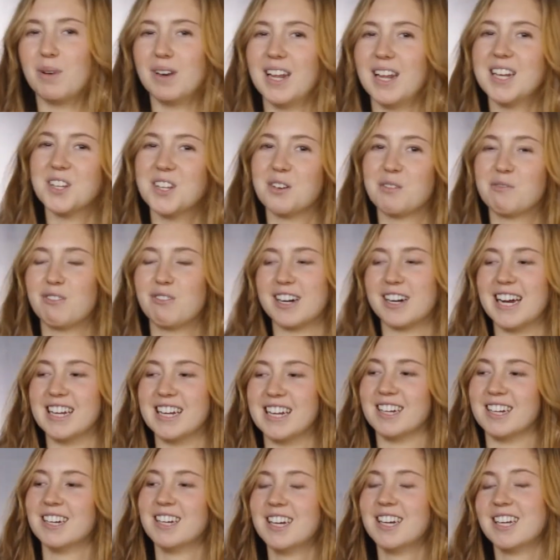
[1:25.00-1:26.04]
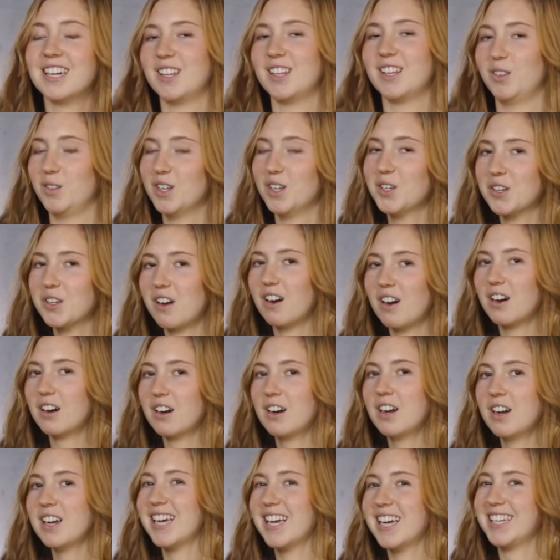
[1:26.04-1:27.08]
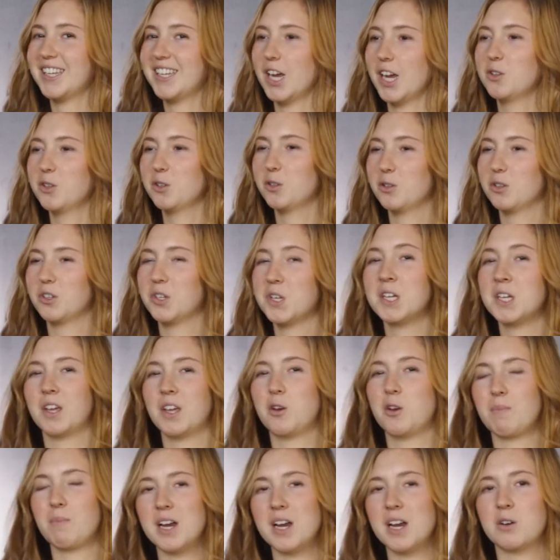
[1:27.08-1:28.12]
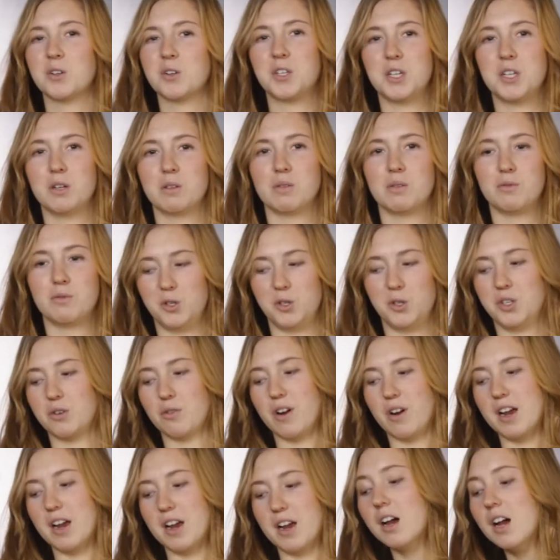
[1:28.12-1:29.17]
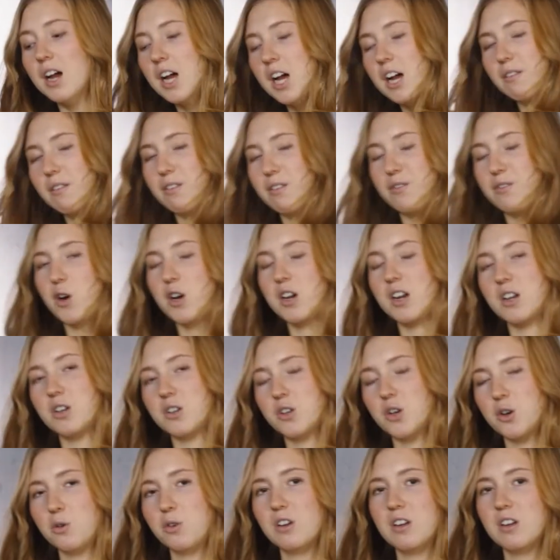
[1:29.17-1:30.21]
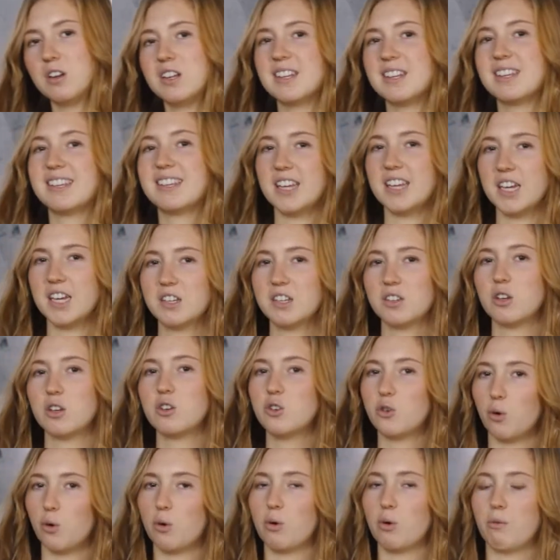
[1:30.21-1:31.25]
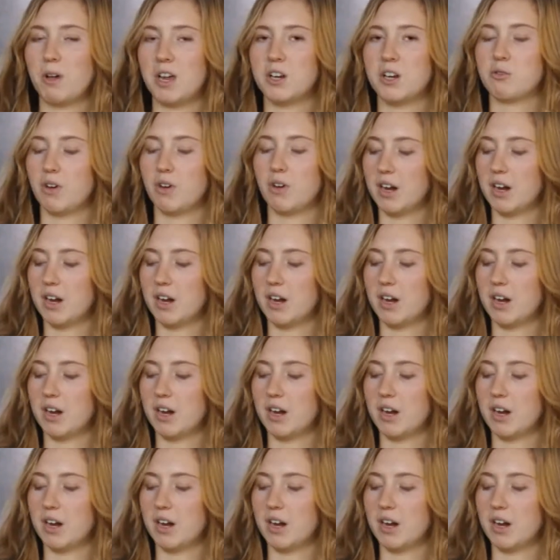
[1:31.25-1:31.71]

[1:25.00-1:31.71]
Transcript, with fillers: But let's not forget that this car has sensors that you might not see on the first try. We've got in total six short-range